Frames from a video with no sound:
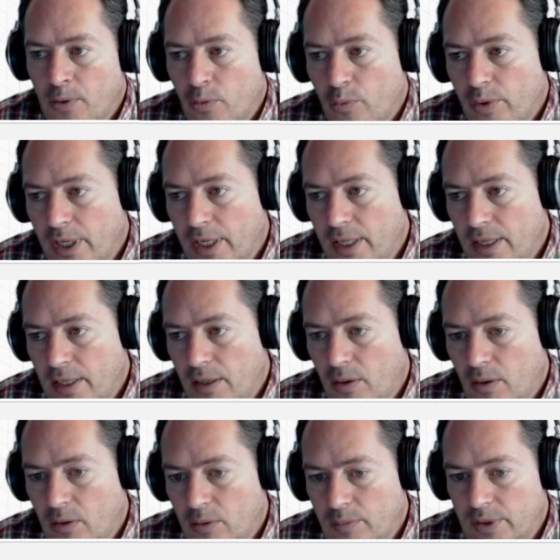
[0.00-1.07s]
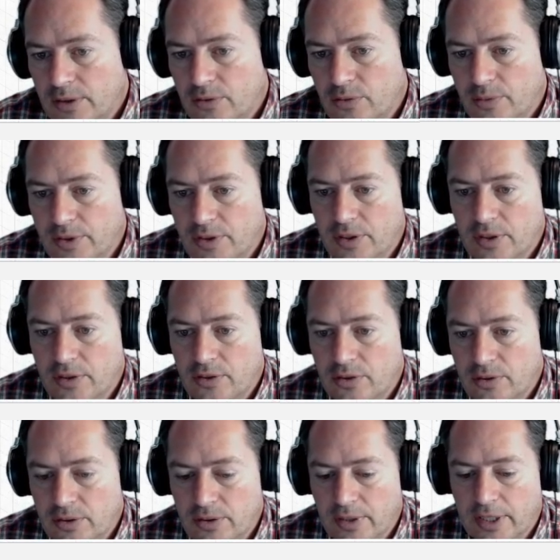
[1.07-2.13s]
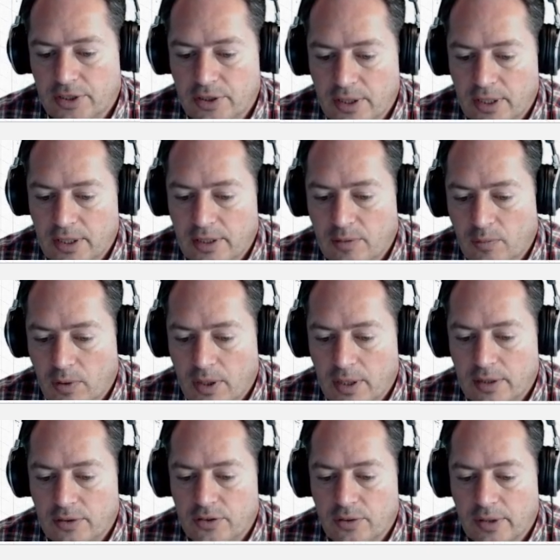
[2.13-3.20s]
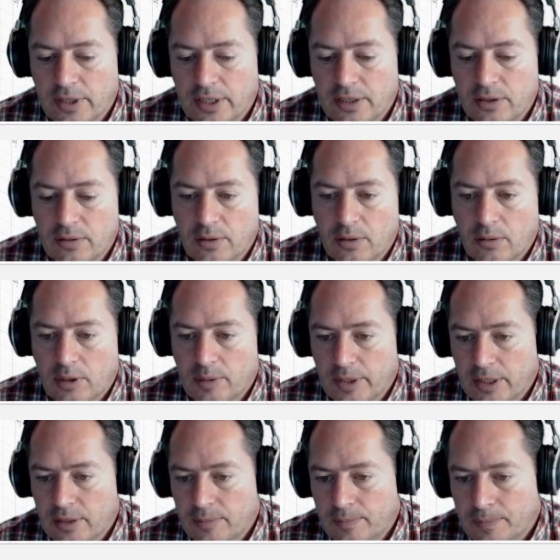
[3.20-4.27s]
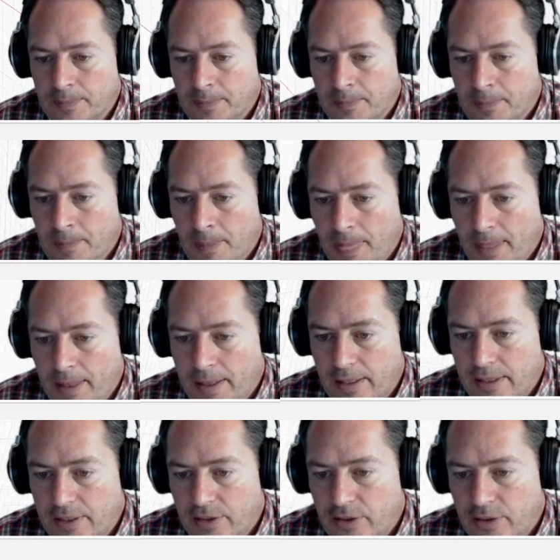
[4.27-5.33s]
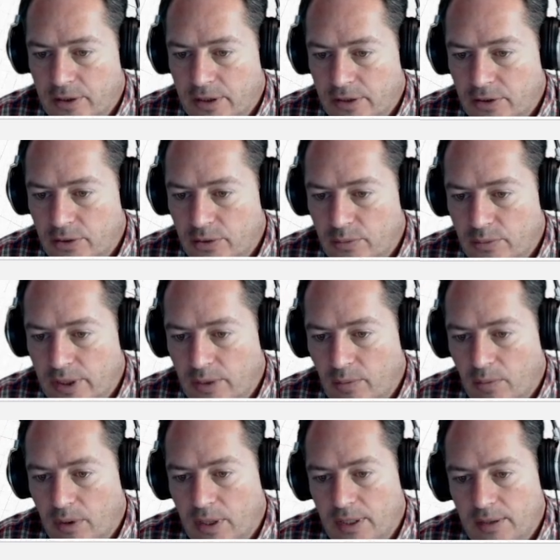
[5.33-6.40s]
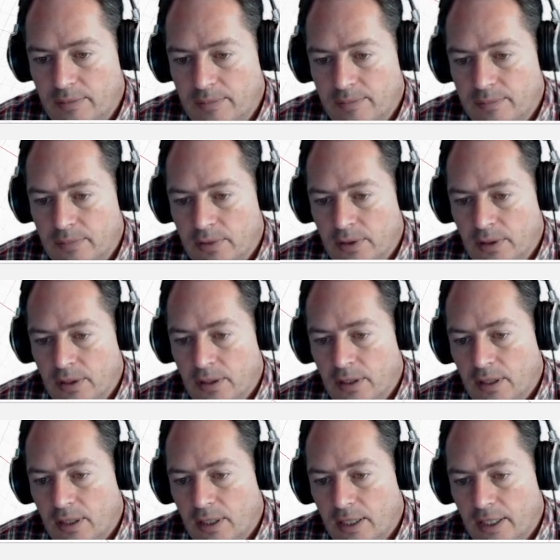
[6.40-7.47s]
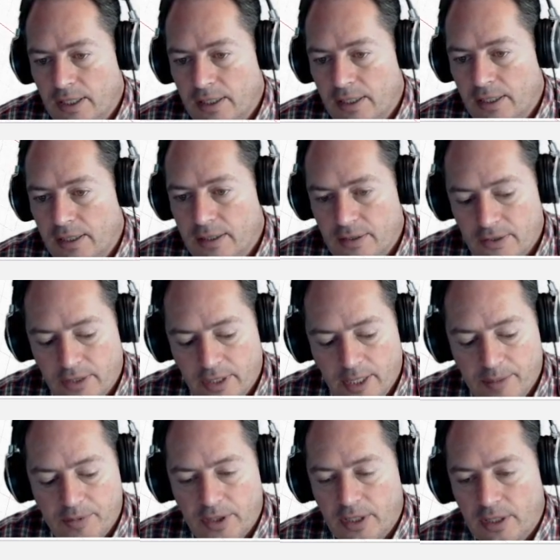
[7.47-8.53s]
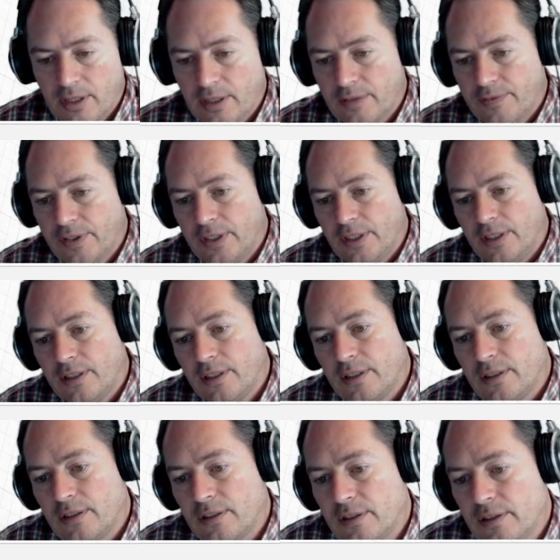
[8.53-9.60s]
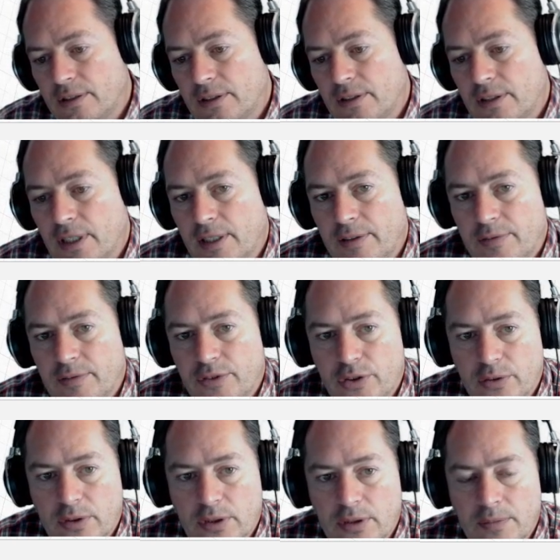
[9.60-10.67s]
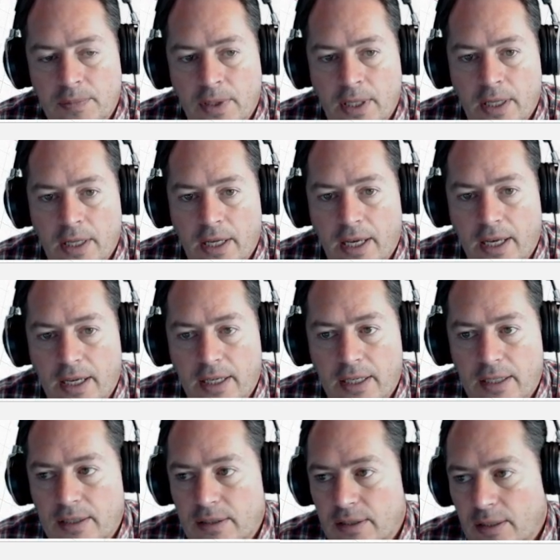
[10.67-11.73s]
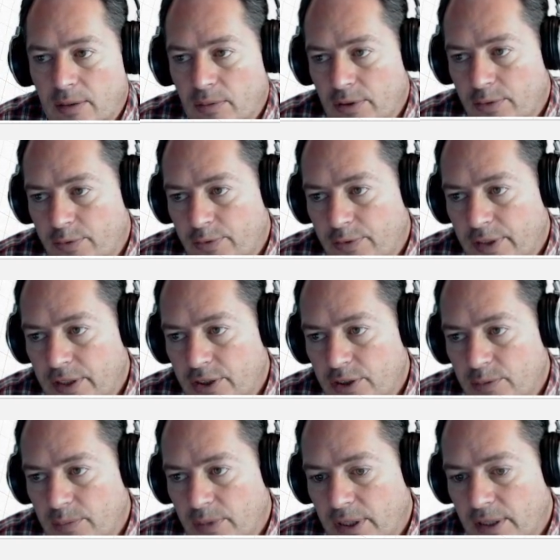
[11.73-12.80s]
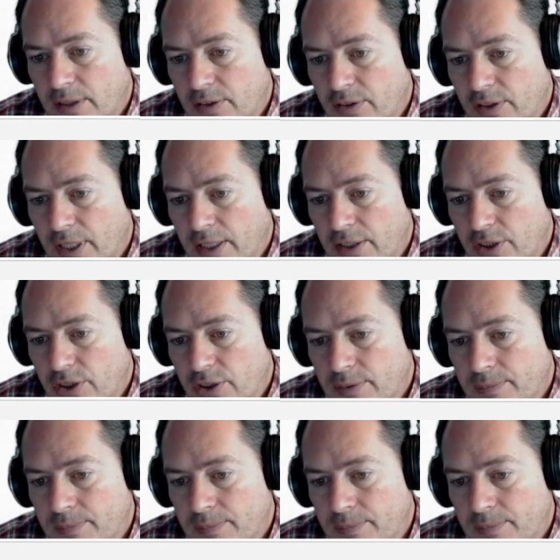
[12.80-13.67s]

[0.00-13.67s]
when I hit home, it twisted to a direction that I didn't want. So I can go to orbit and I can turn it to what I want. I can hit escape to get out of anything kind of tool. And I want to finish my sketch.